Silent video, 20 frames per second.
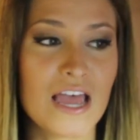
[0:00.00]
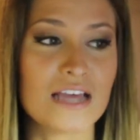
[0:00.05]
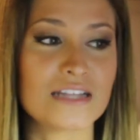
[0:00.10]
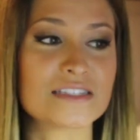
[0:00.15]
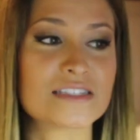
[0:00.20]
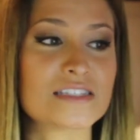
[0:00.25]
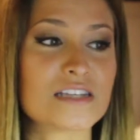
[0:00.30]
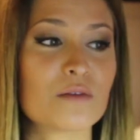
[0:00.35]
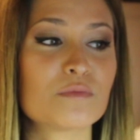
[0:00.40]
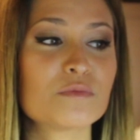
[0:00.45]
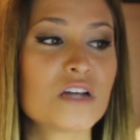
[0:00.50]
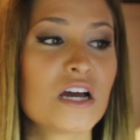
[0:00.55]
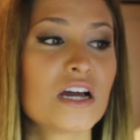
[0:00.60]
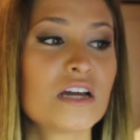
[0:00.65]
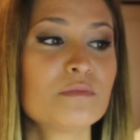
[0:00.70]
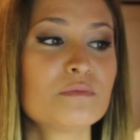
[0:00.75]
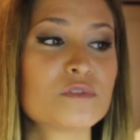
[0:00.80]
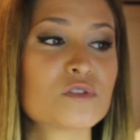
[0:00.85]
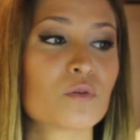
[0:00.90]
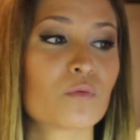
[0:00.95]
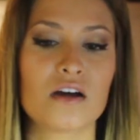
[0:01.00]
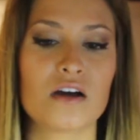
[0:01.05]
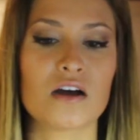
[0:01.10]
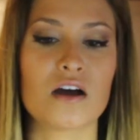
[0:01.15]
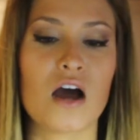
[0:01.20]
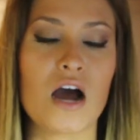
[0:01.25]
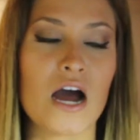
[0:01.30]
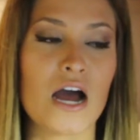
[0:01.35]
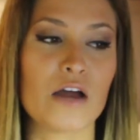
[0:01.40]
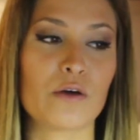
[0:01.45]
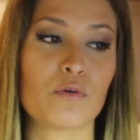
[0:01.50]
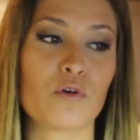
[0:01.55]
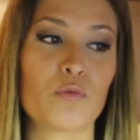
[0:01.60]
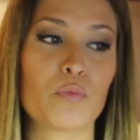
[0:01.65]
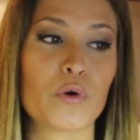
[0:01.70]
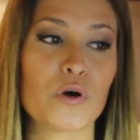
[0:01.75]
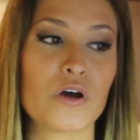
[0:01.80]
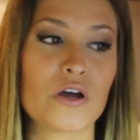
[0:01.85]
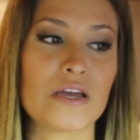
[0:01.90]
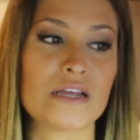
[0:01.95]
And sometimes I will
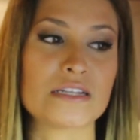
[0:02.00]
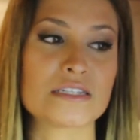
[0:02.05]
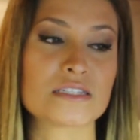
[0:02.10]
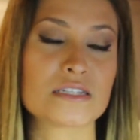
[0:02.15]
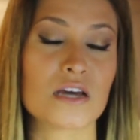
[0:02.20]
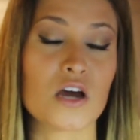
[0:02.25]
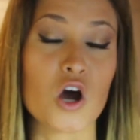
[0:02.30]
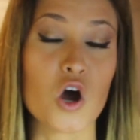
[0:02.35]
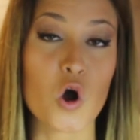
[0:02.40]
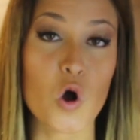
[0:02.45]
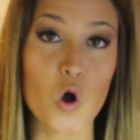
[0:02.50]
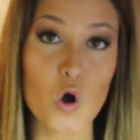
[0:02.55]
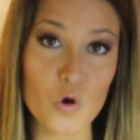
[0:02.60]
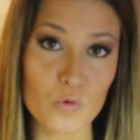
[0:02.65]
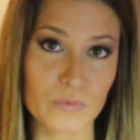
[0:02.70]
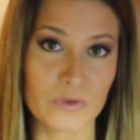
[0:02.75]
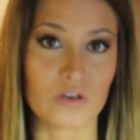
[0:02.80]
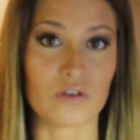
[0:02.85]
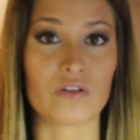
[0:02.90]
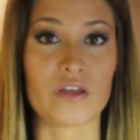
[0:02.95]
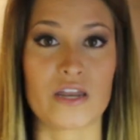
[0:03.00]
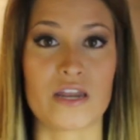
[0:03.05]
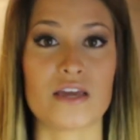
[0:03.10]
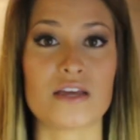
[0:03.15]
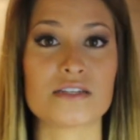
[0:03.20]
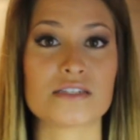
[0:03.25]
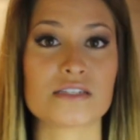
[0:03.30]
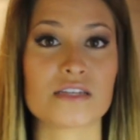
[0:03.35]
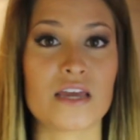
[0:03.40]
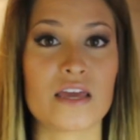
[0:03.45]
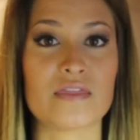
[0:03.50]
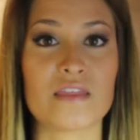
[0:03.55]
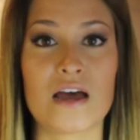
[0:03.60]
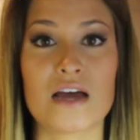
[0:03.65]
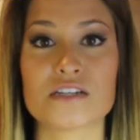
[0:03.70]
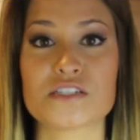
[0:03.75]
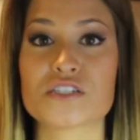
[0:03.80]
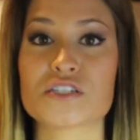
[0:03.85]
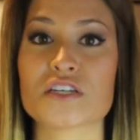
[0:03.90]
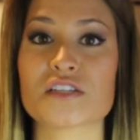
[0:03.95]
put oatmeal in it, and
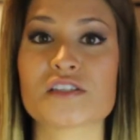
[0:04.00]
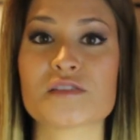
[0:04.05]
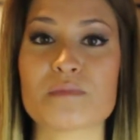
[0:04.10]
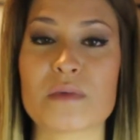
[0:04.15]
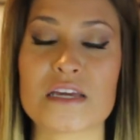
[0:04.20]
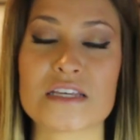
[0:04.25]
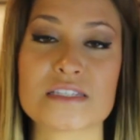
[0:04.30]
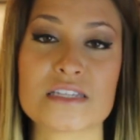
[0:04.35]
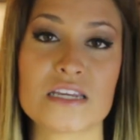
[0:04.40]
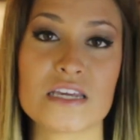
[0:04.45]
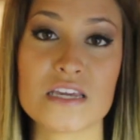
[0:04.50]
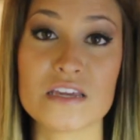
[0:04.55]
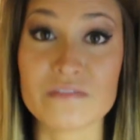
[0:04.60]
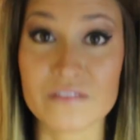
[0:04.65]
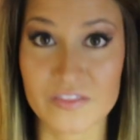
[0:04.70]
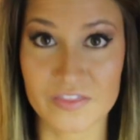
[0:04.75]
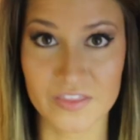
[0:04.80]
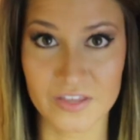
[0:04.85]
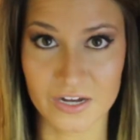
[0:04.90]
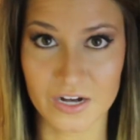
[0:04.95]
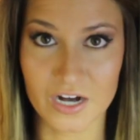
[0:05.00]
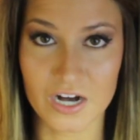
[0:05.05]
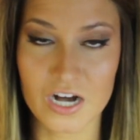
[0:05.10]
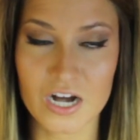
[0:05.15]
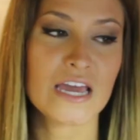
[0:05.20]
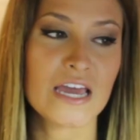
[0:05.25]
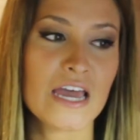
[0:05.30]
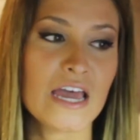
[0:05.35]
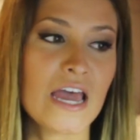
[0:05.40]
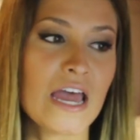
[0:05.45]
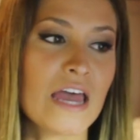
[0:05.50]
that just makes it even thicker.